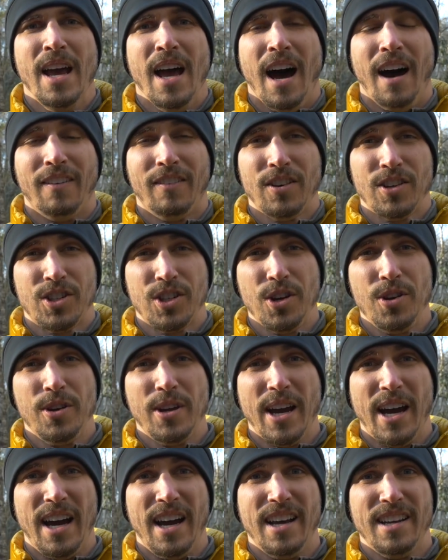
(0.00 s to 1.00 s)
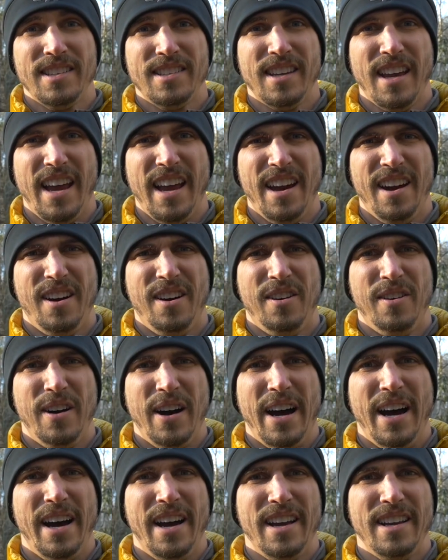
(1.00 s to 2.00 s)
I'm going to show you guys how
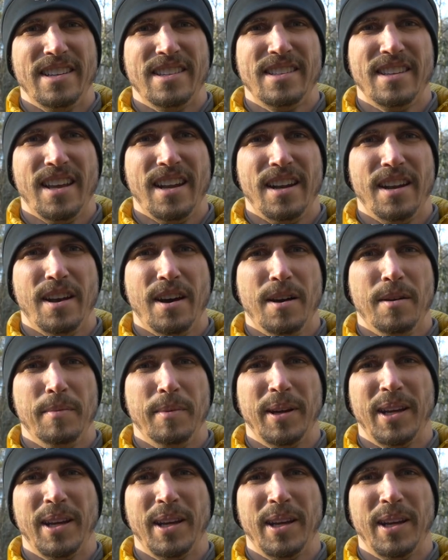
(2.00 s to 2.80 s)
I set it up.